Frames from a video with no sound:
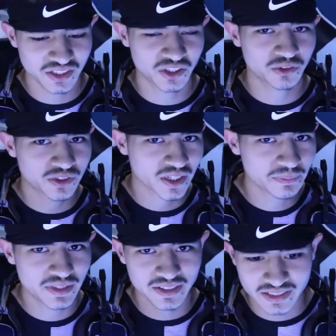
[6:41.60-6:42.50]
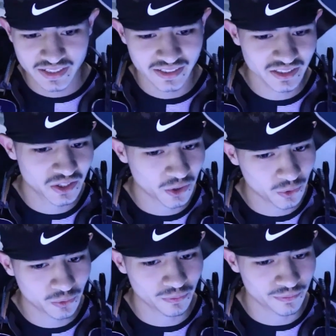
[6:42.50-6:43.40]
you know, some things can
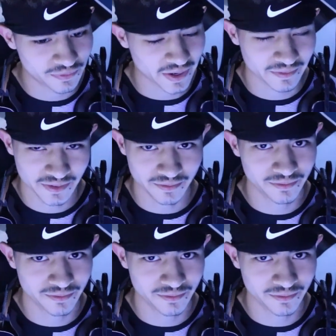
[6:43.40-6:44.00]
go very,